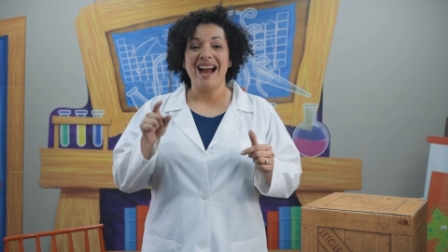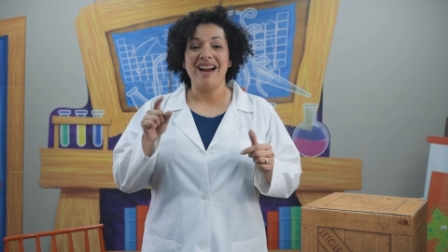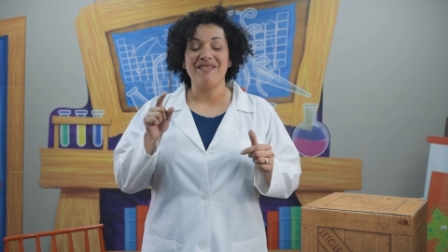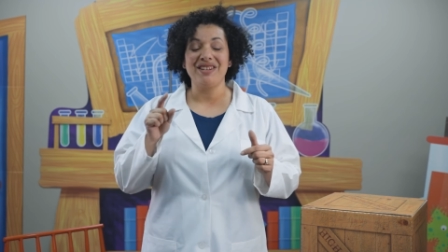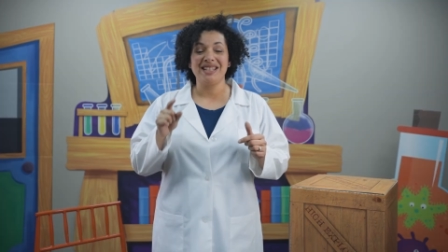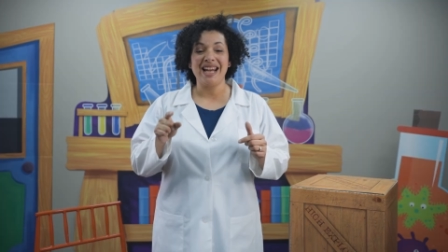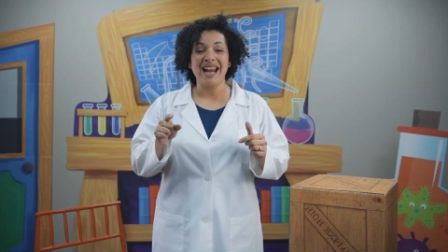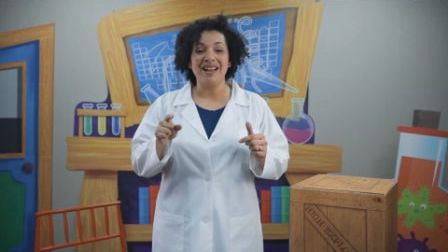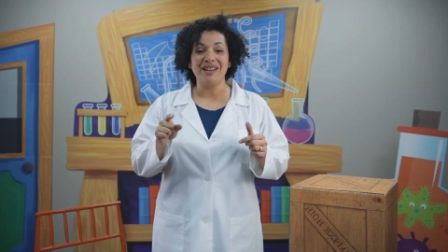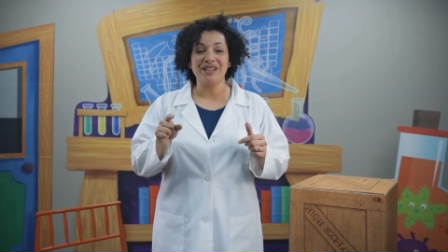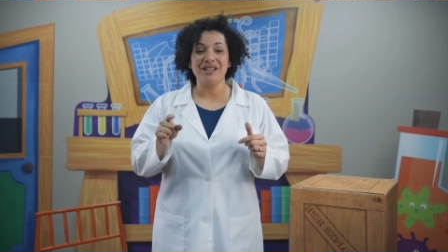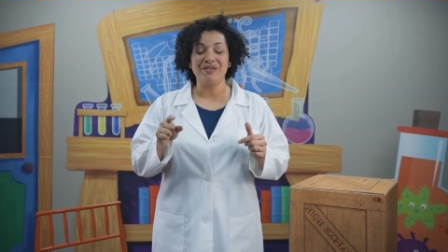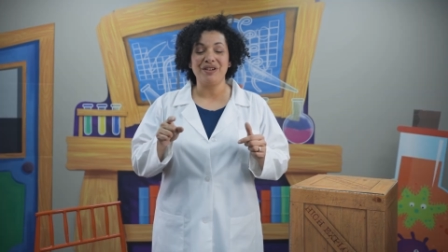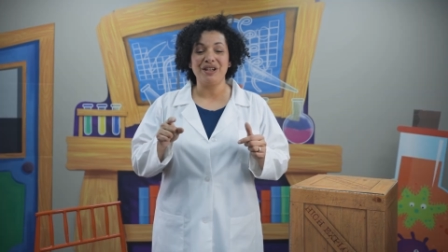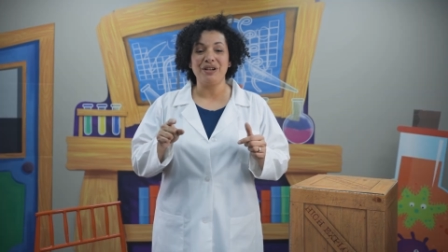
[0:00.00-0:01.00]
I have a
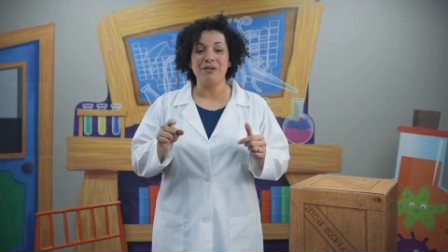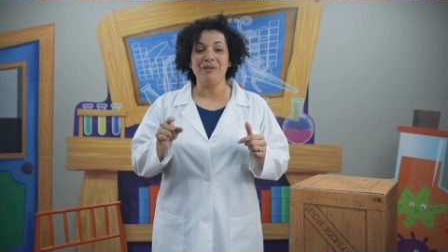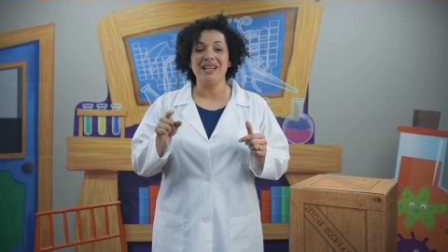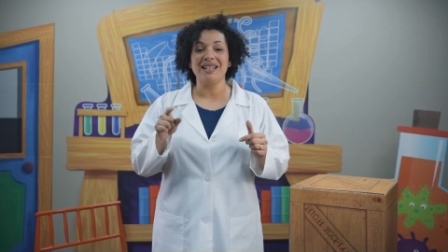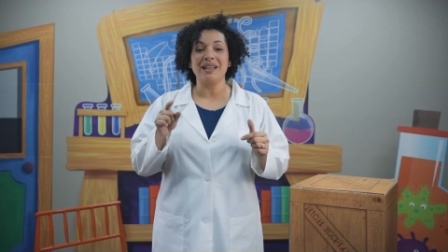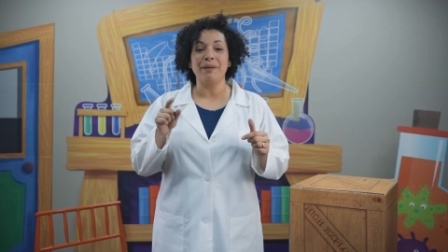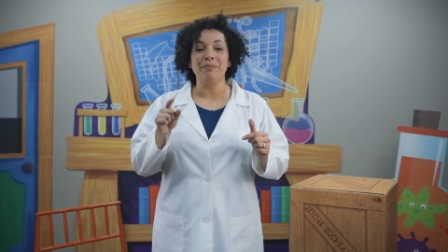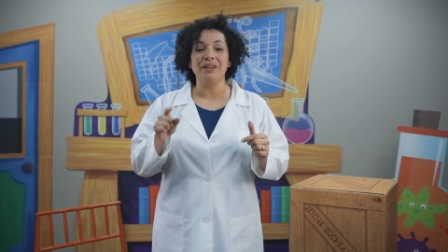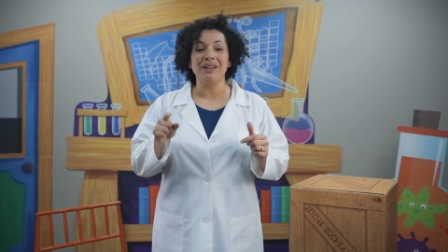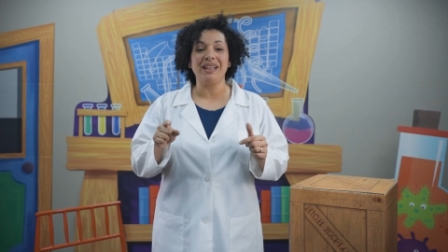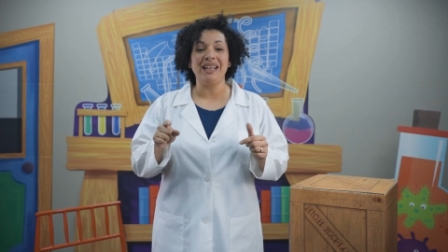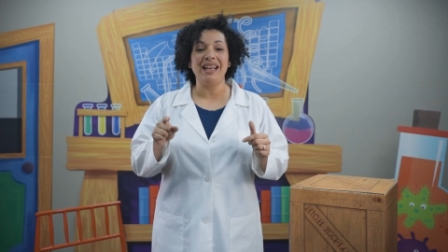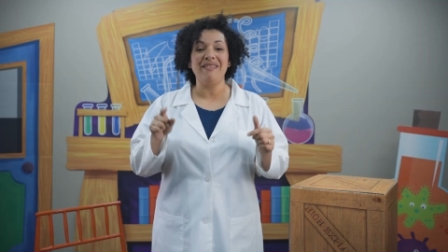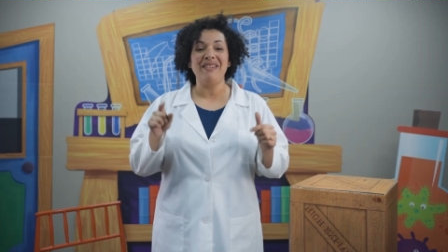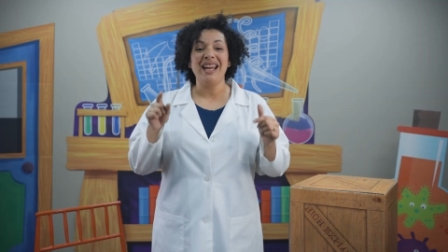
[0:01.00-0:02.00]
challenge for you because I
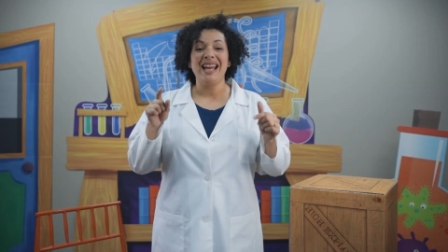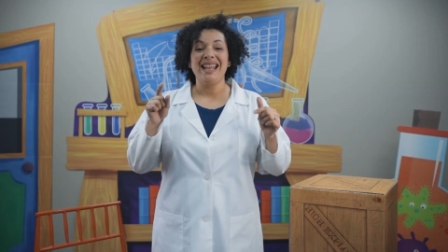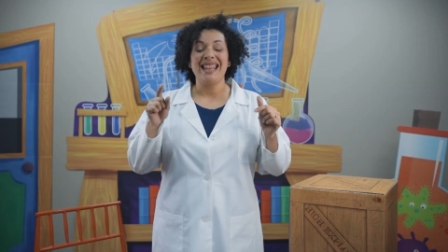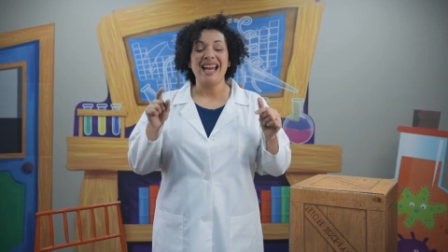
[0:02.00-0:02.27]
believe